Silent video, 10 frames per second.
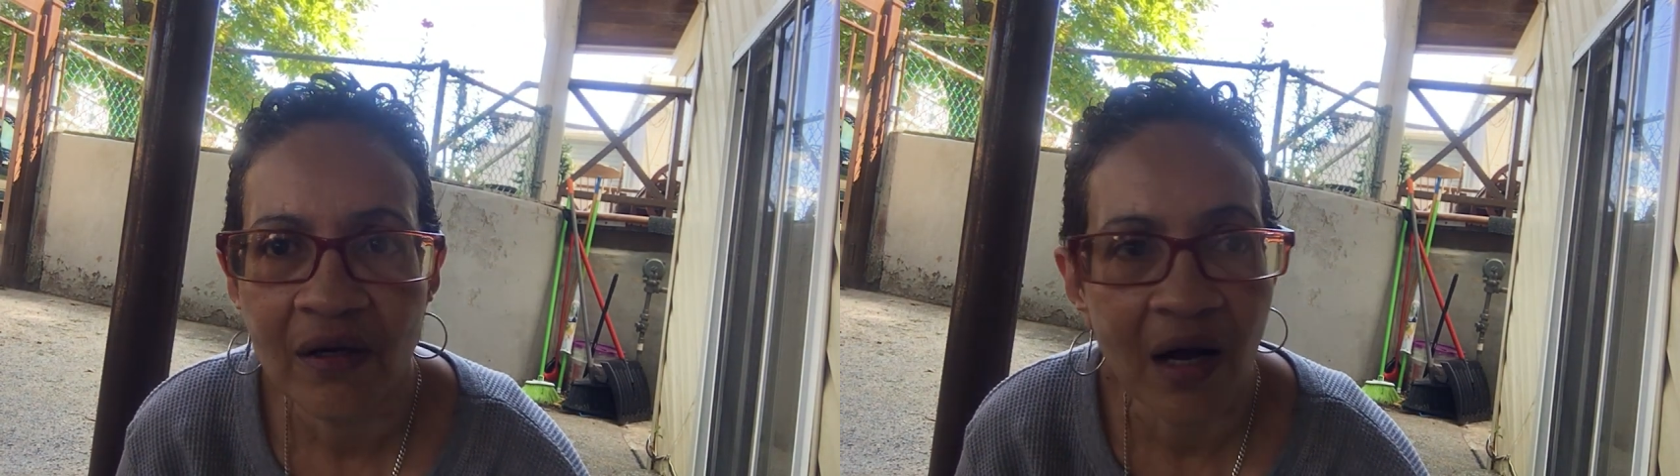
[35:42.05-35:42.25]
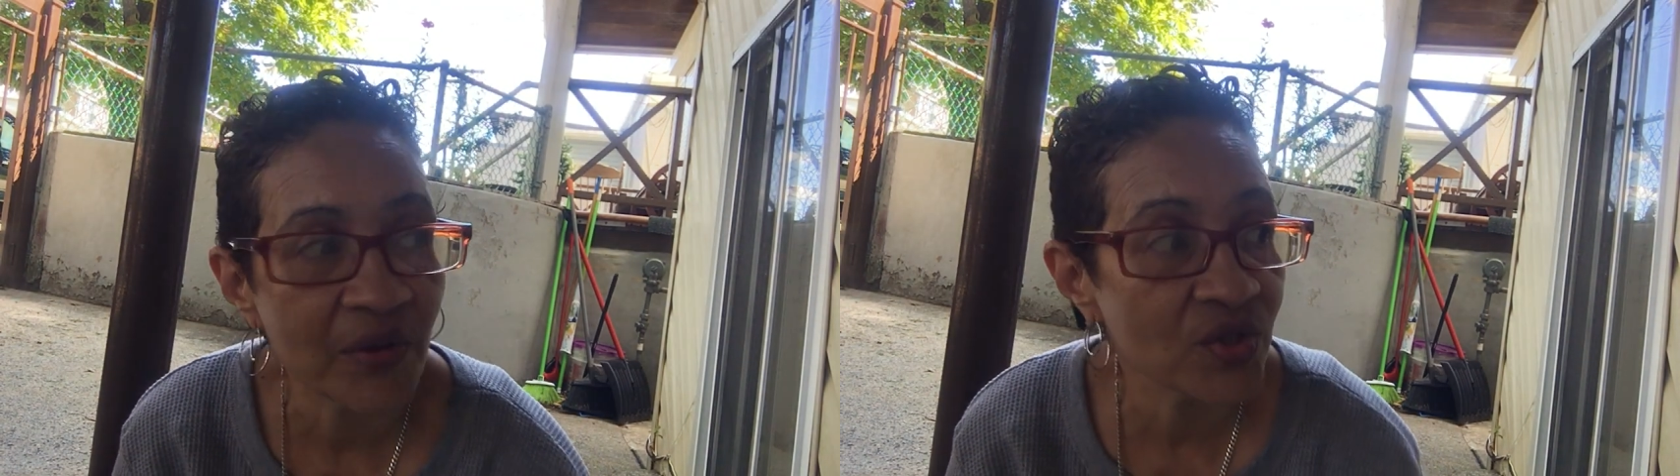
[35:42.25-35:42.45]

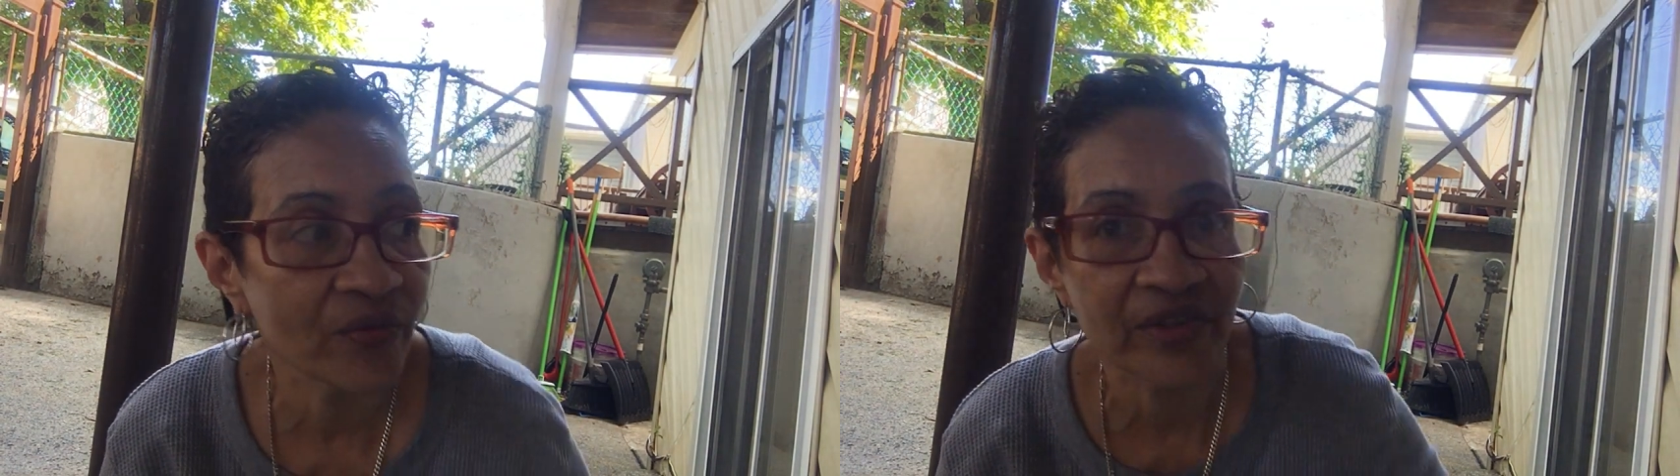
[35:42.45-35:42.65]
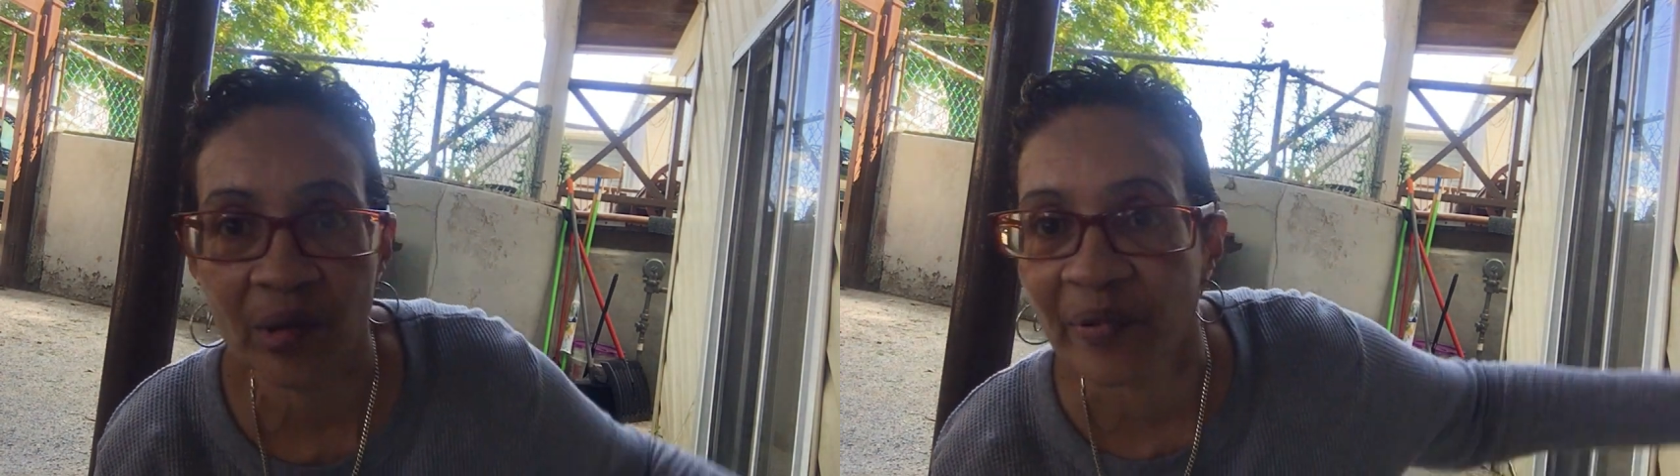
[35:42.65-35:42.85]
I was
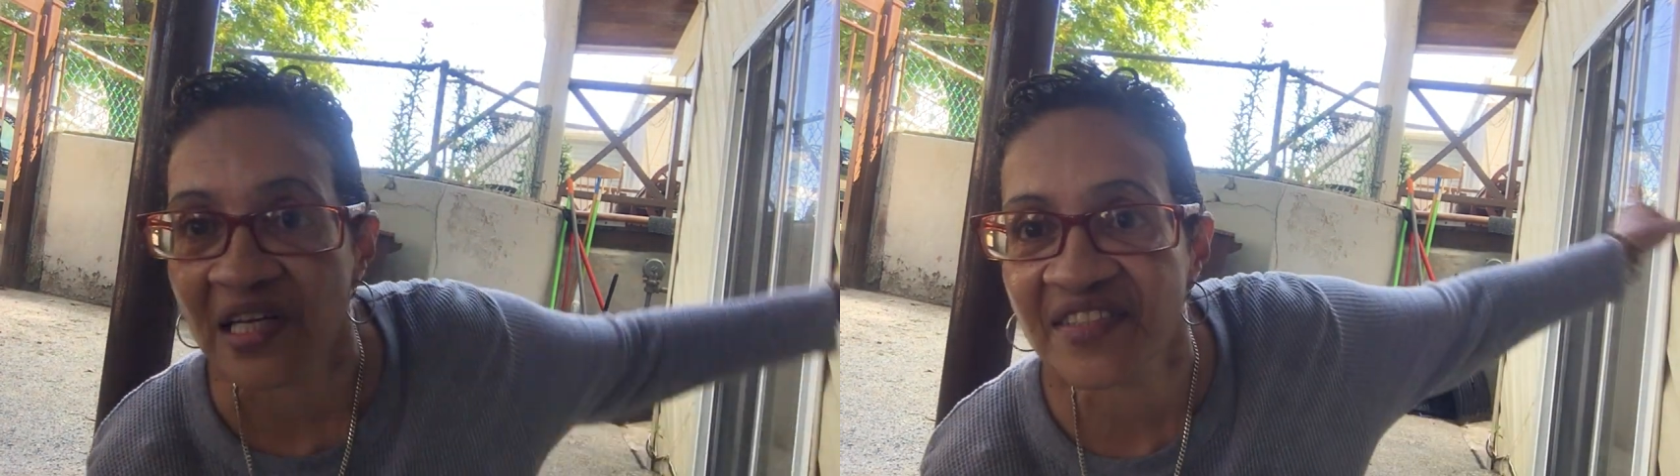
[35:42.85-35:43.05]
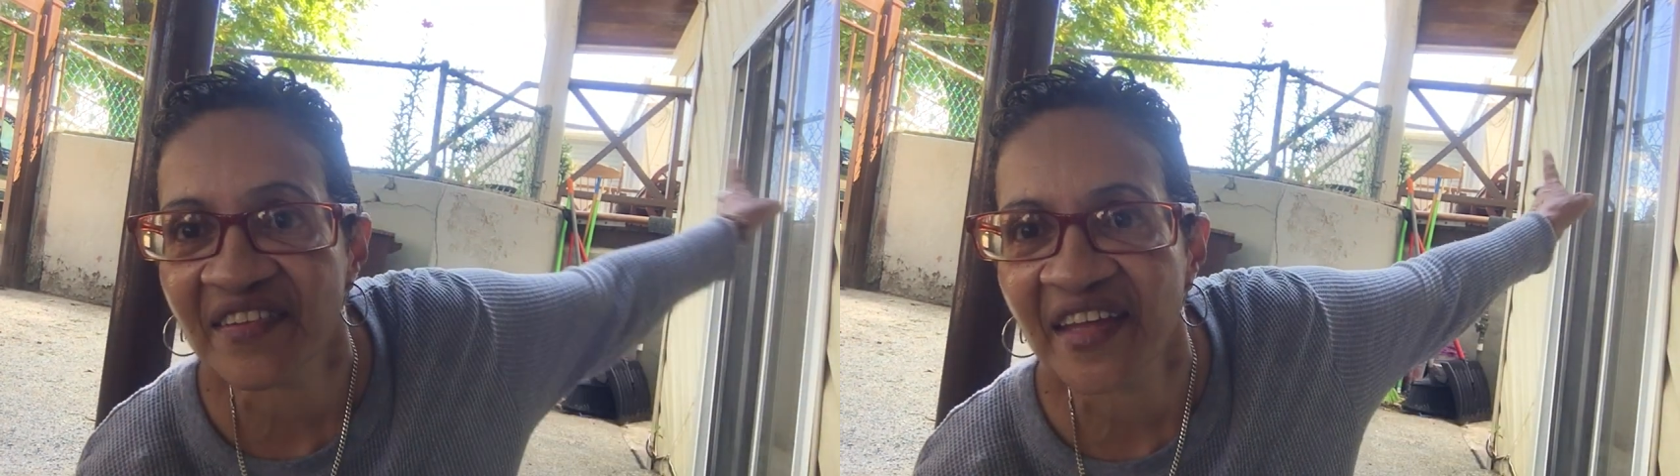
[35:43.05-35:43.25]
over there
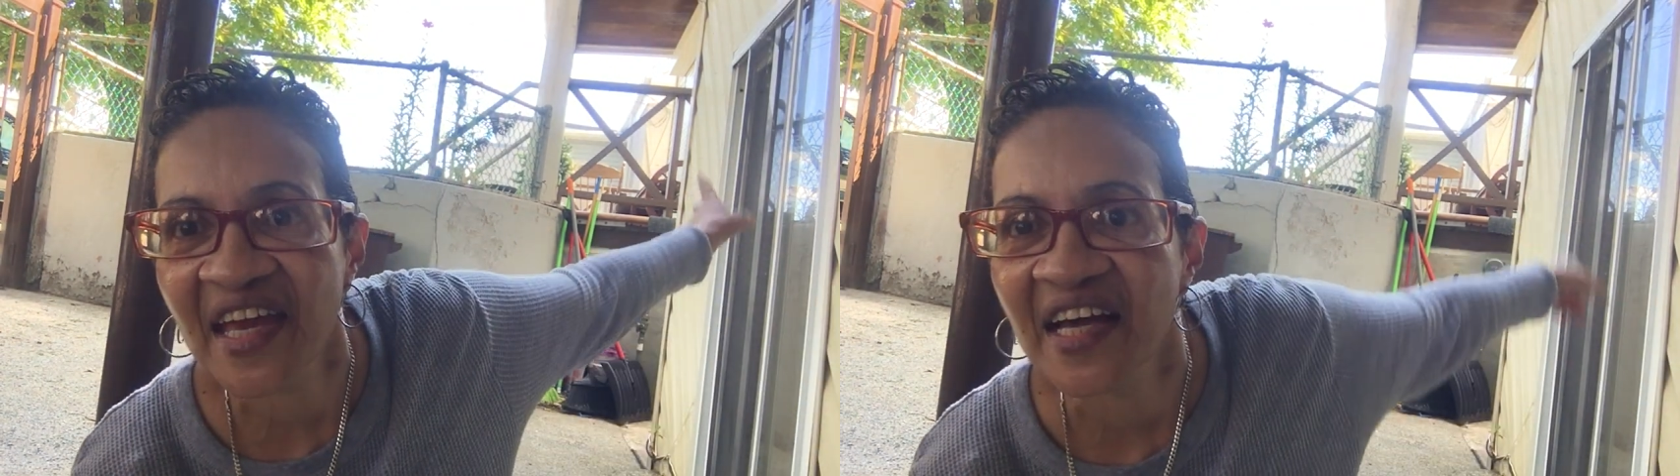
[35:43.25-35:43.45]
passing the